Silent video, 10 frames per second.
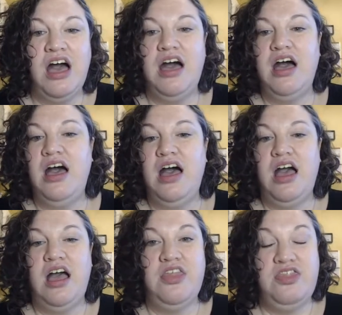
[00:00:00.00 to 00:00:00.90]

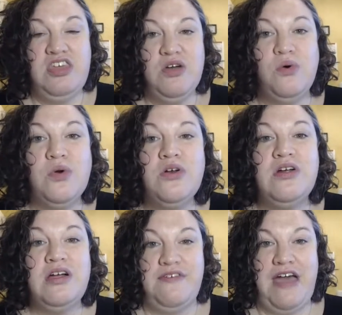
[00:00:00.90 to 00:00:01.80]
The order
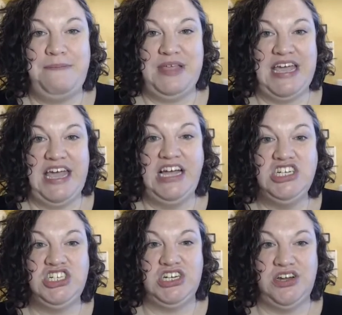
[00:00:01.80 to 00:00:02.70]
of
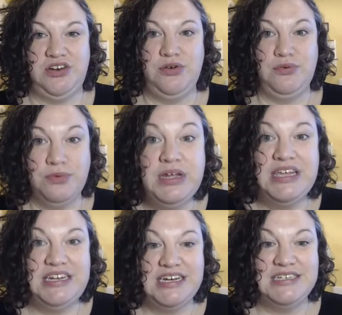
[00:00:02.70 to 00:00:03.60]
application
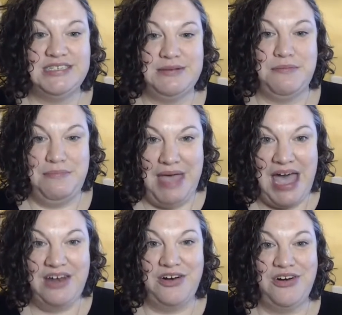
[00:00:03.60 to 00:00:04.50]
really does
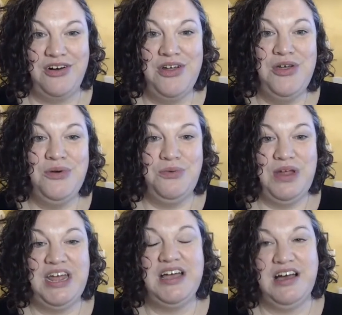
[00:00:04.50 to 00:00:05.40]
matter
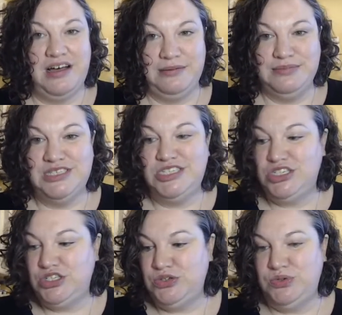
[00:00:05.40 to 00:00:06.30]
when it comes
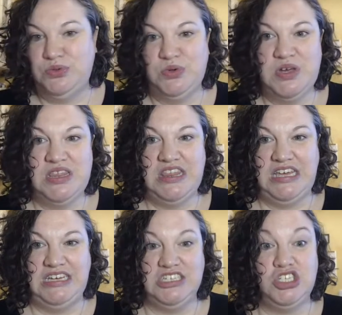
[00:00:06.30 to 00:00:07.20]
to
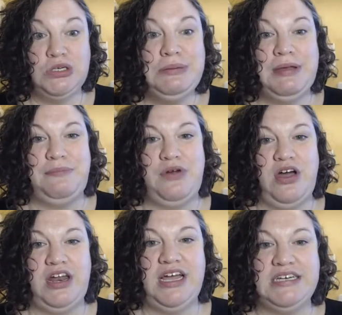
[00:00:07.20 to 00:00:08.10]
these treatment
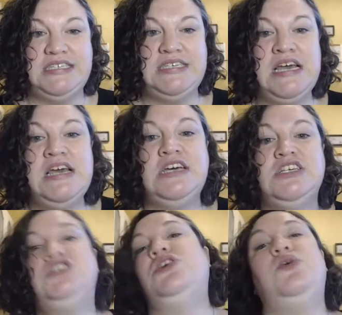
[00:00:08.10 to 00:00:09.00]
products.
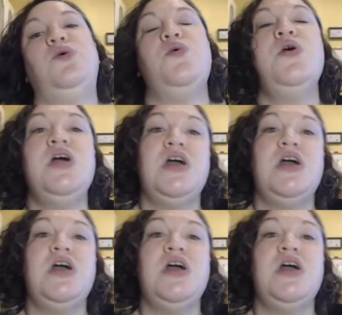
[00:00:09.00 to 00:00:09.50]
So,